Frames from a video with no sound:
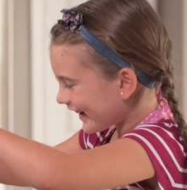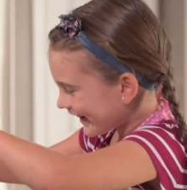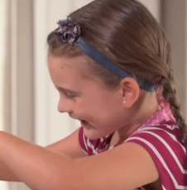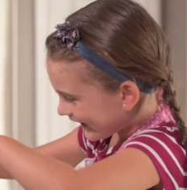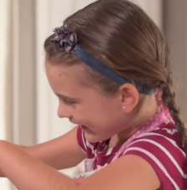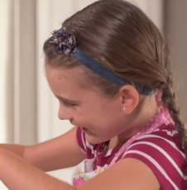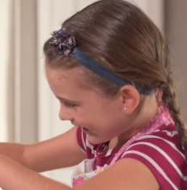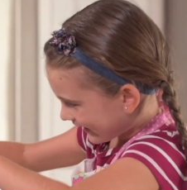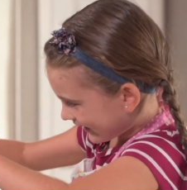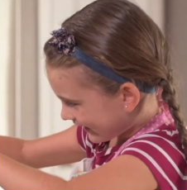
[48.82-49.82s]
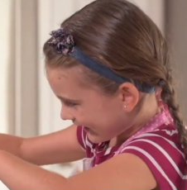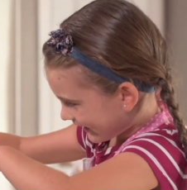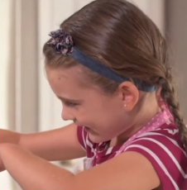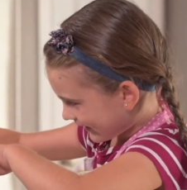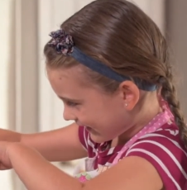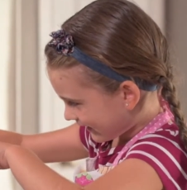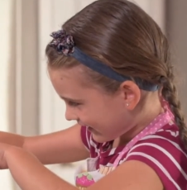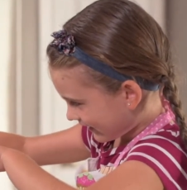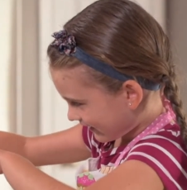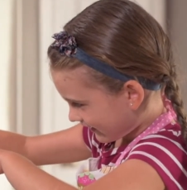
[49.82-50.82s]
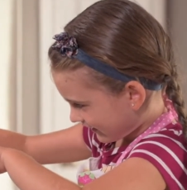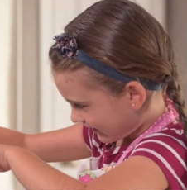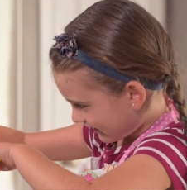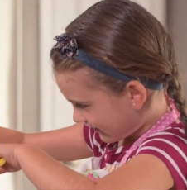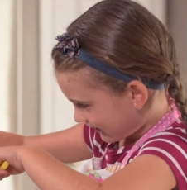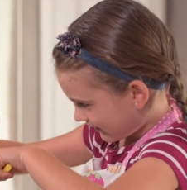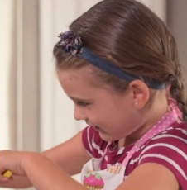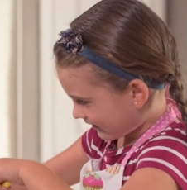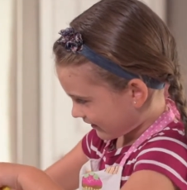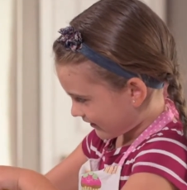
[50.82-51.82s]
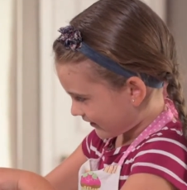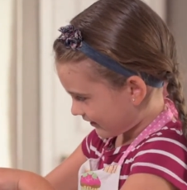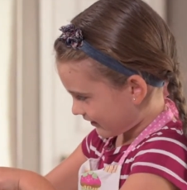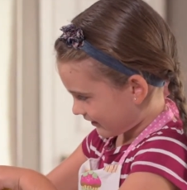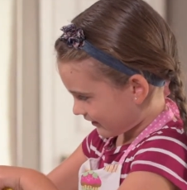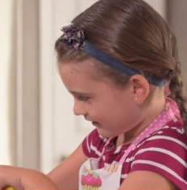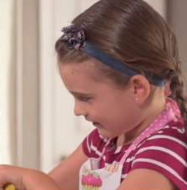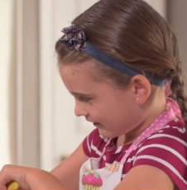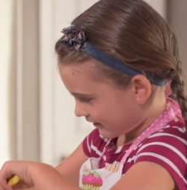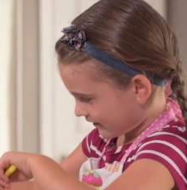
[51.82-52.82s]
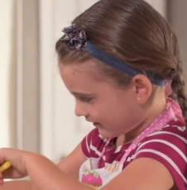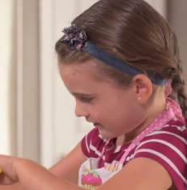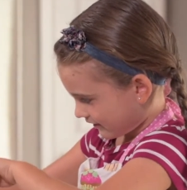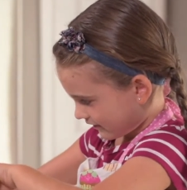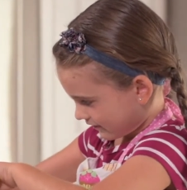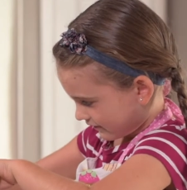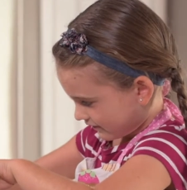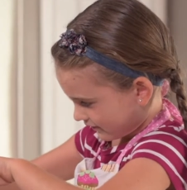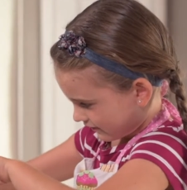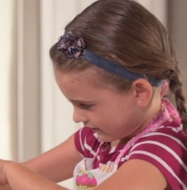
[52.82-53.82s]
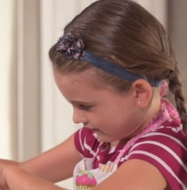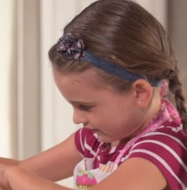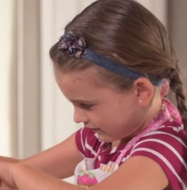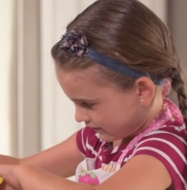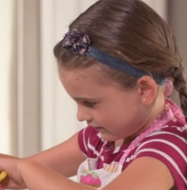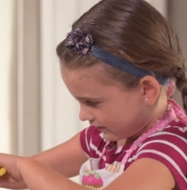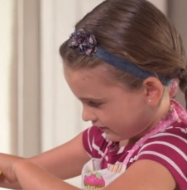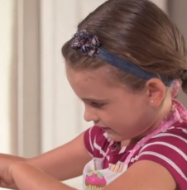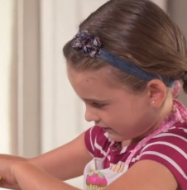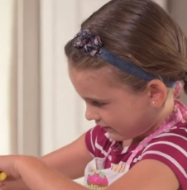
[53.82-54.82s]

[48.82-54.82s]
(silence)